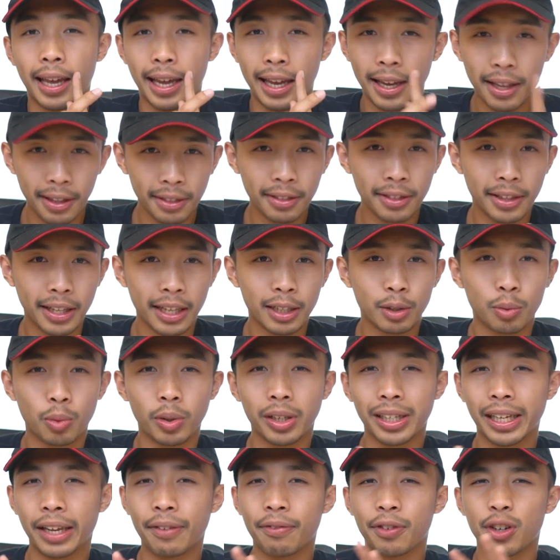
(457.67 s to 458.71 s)
and this
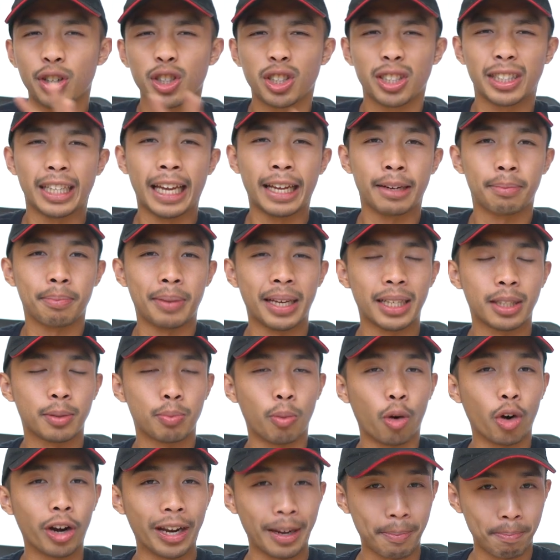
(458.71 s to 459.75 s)
will give your
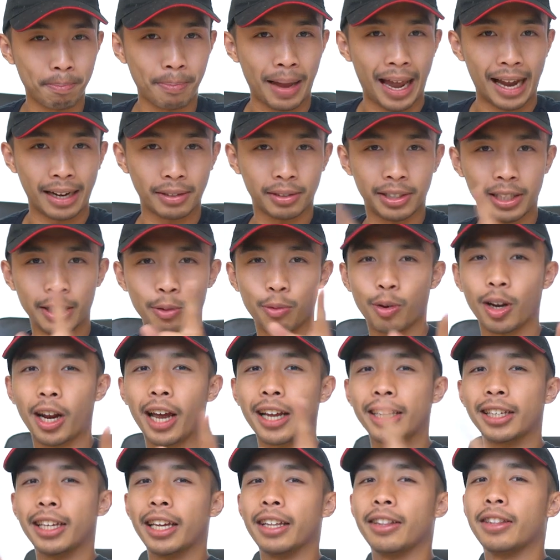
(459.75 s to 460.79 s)
statements more impact. See what
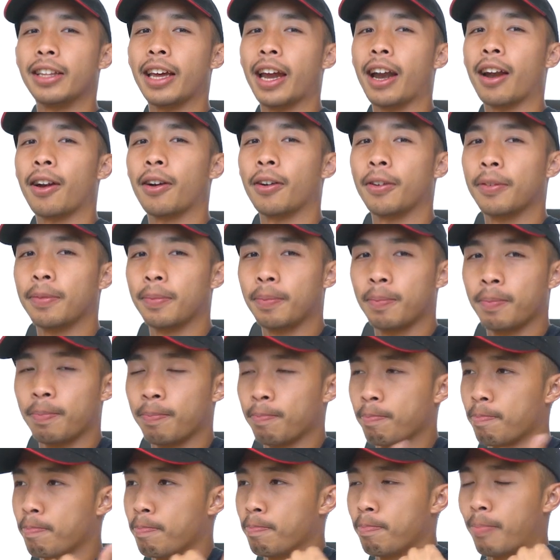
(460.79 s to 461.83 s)
I did there?
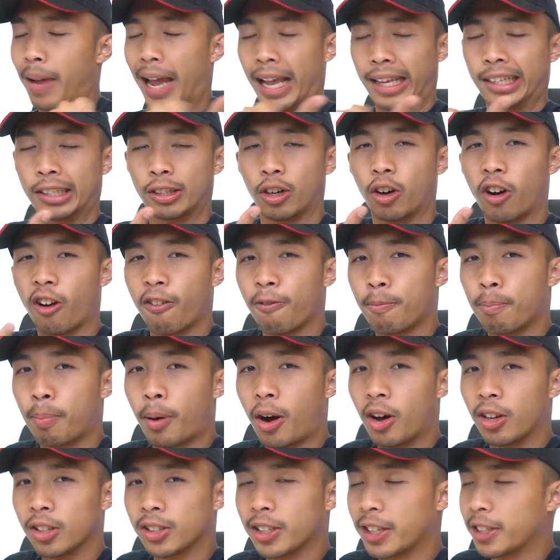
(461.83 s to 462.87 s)
Master of
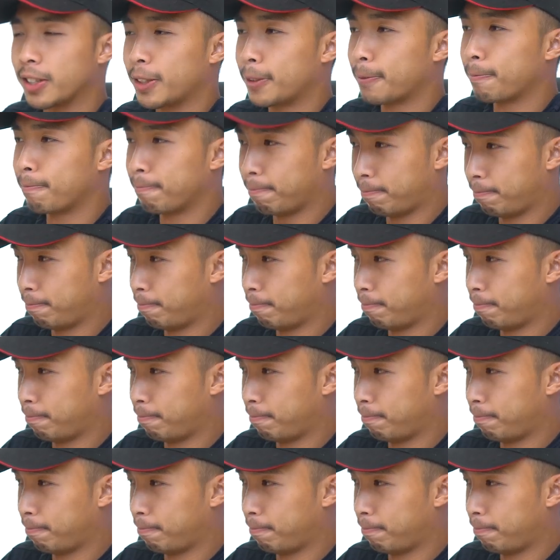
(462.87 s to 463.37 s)
pauses.